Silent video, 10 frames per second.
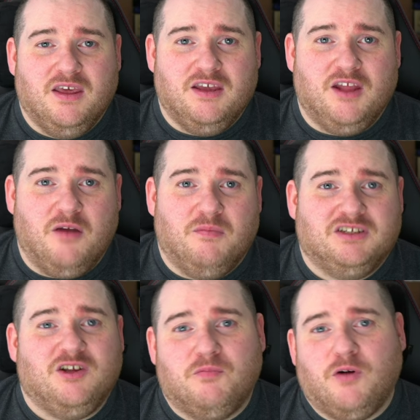you know,
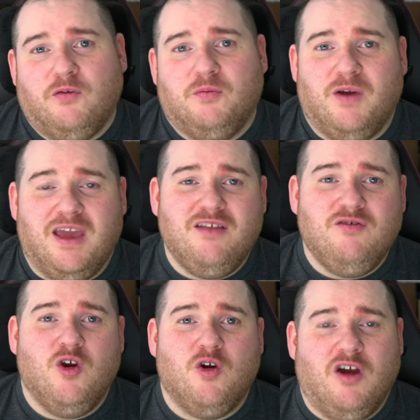still profitable in
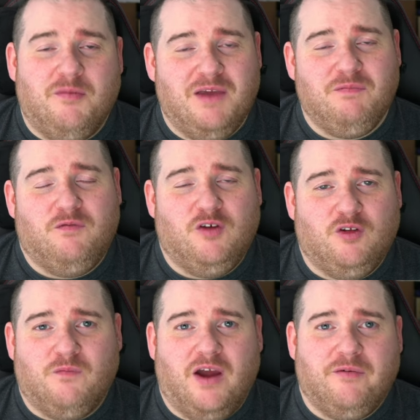Europe, even if you're
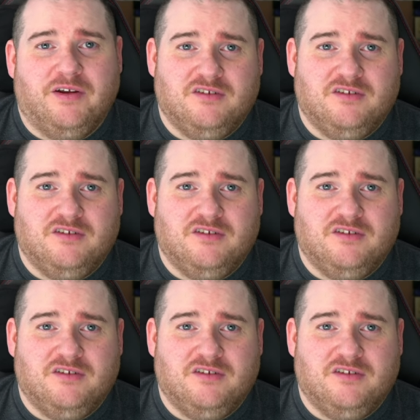not VAT registered